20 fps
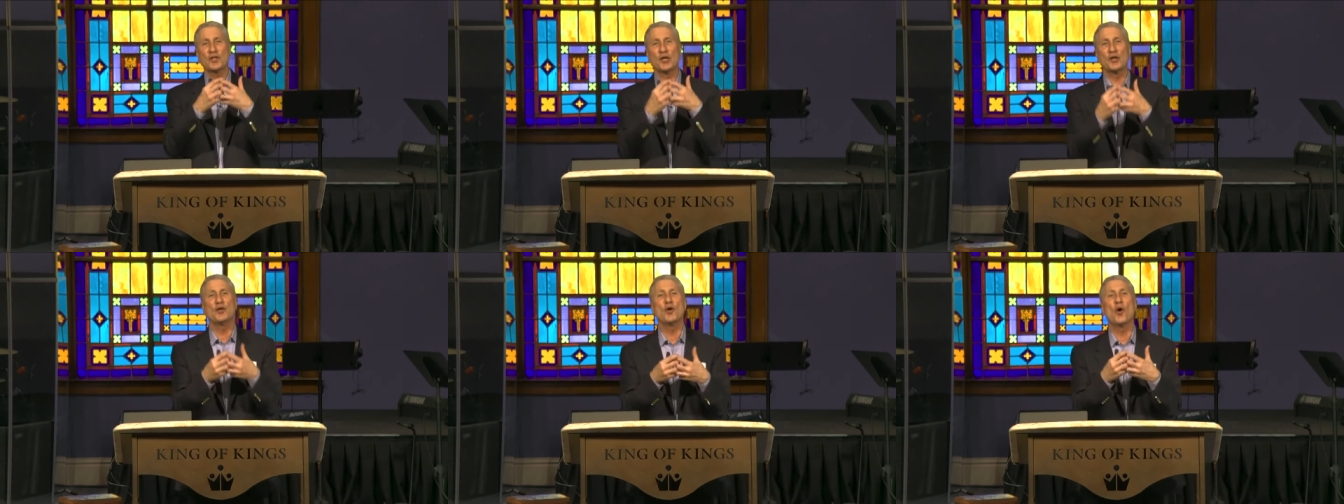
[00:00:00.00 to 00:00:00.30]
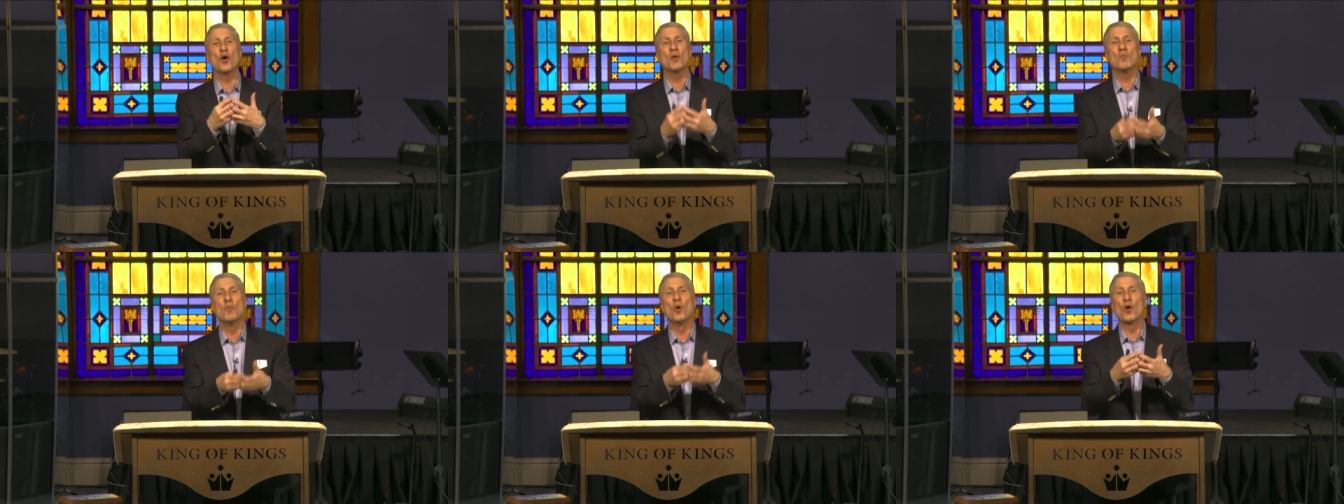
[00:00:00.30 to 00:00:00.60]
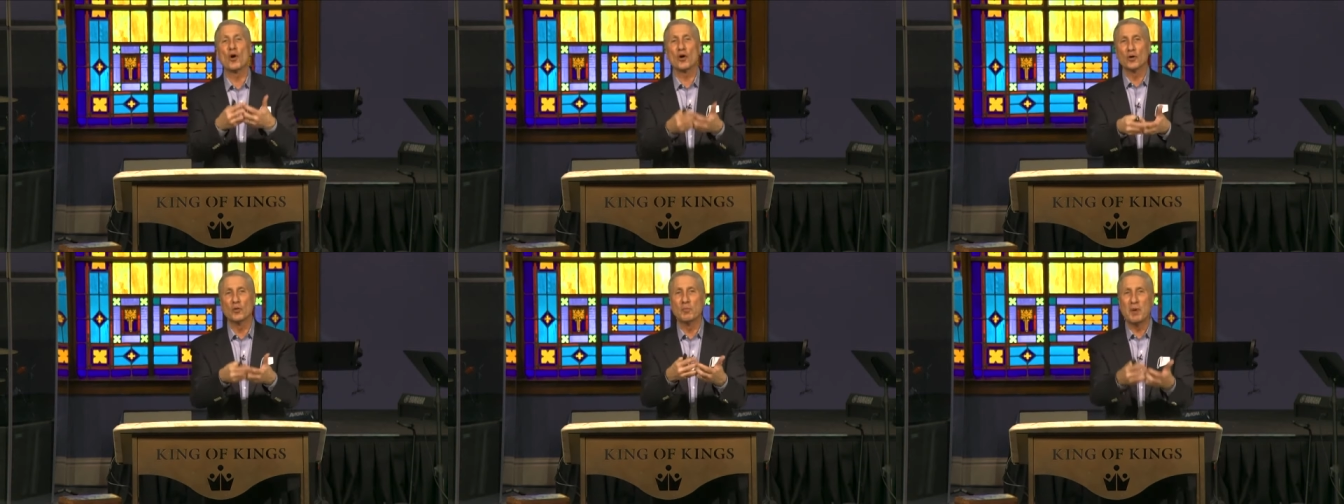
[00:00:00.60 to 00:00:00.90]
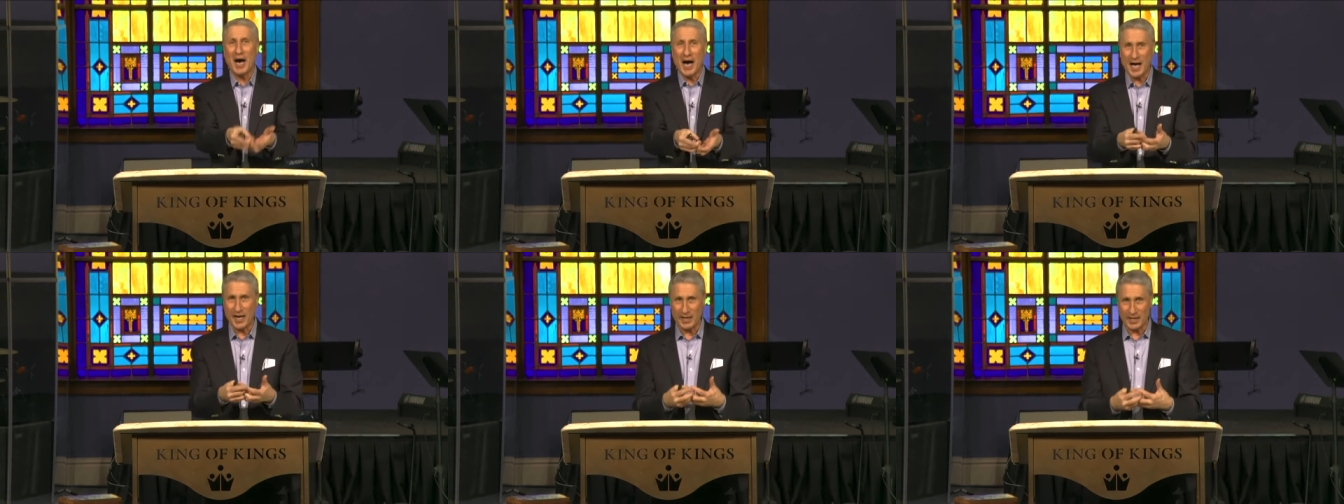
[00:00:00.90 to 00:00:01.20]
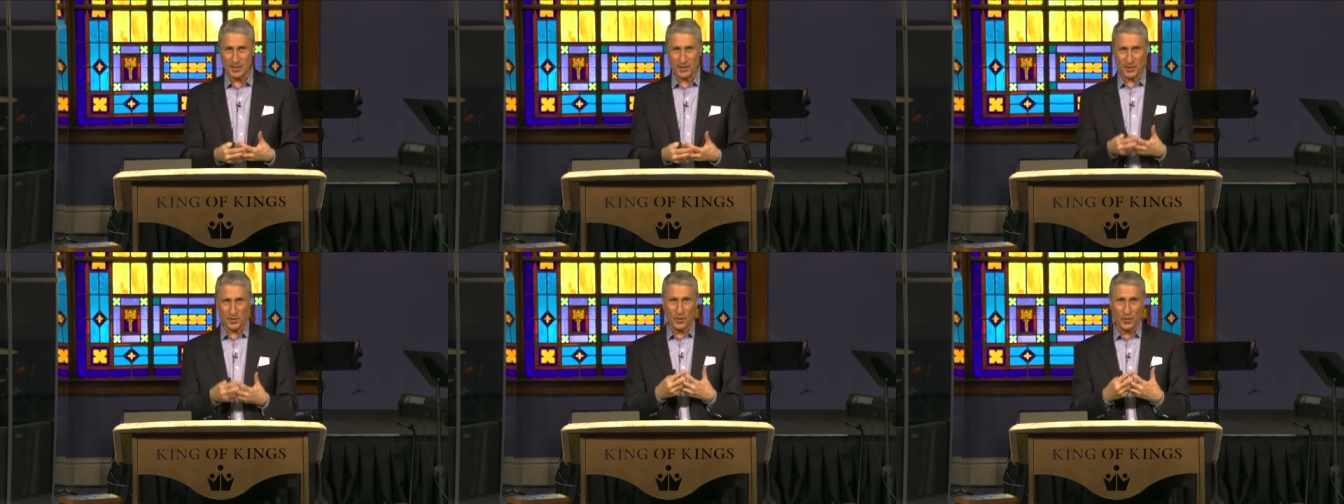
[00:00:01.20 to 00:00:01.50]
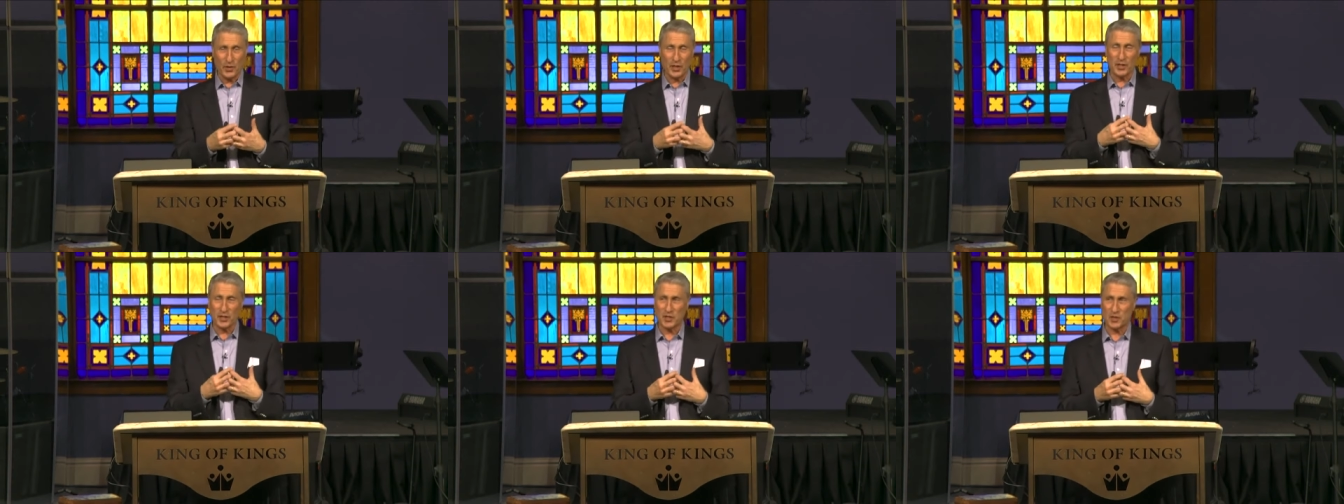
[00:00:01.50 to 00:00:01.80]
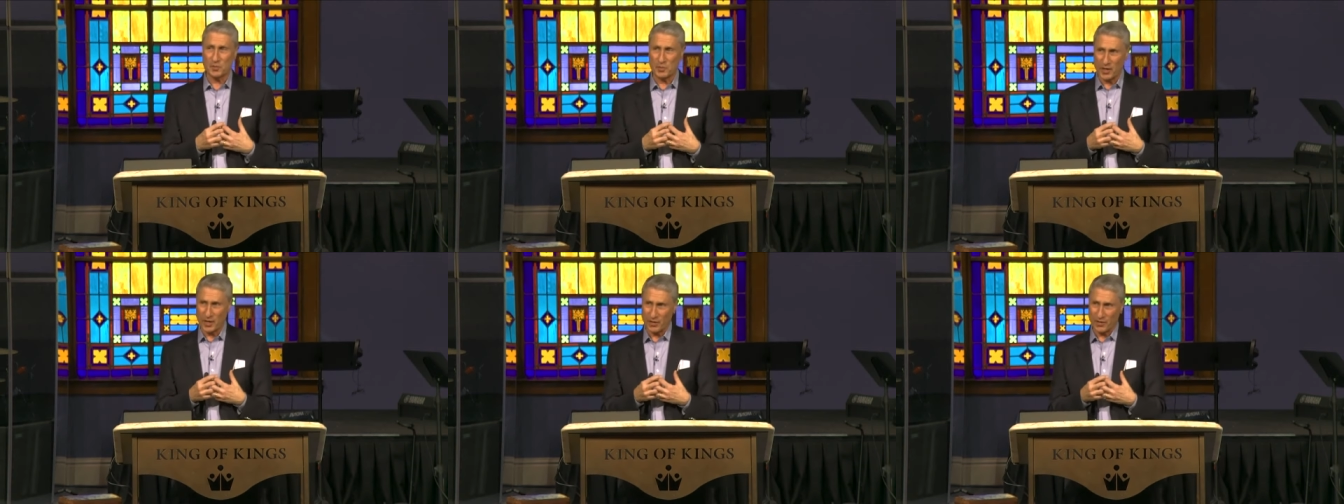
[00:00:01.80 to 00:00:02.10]
to your mortal bodies through his
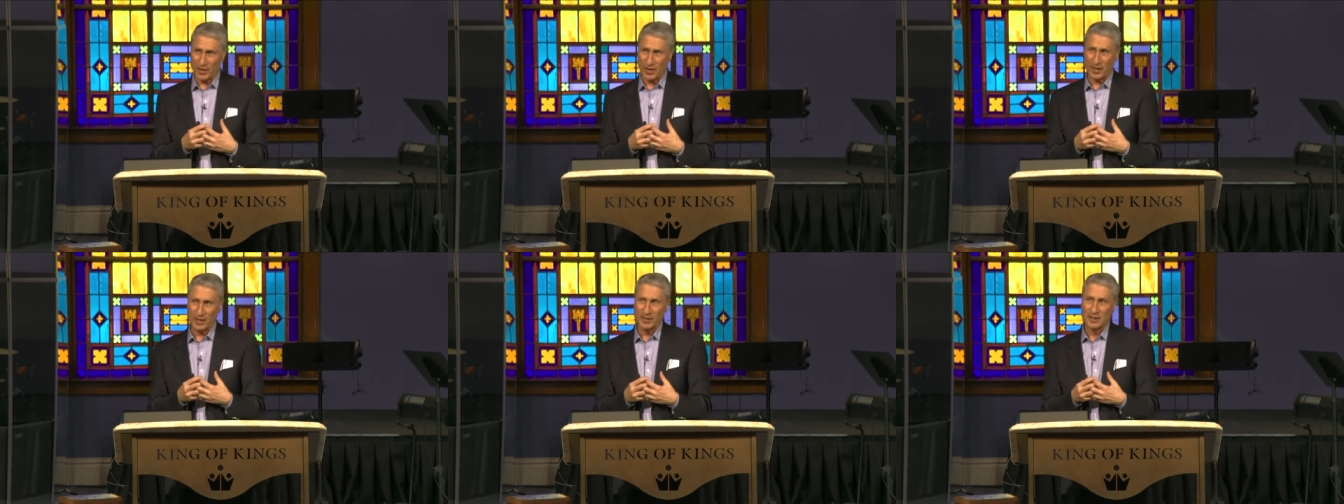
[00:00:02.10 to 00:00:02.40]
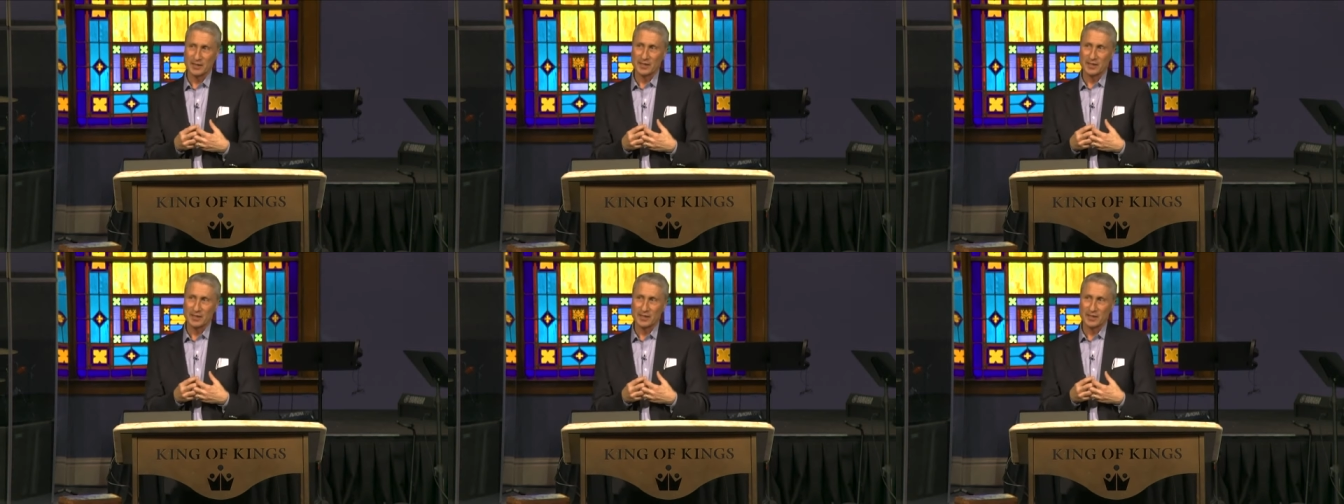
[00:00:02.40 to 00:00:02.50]
spirit.